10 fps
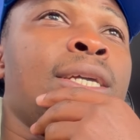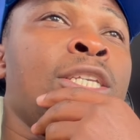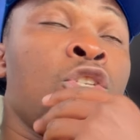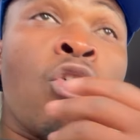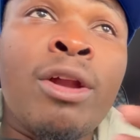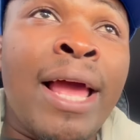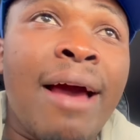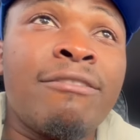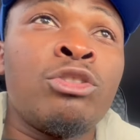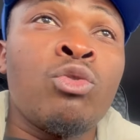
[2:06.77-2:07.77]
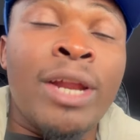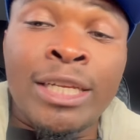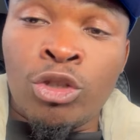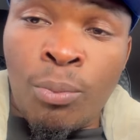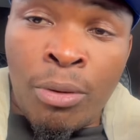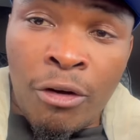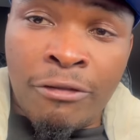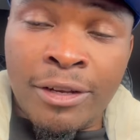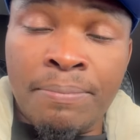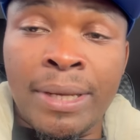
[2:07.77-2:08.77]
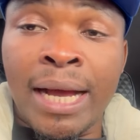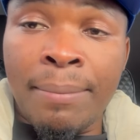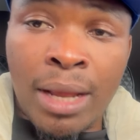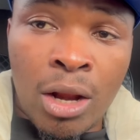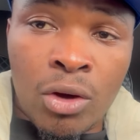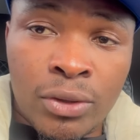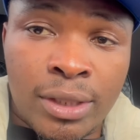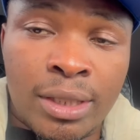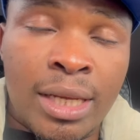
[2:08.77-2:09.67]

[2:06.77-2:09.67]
you don't have to let your profit become a loss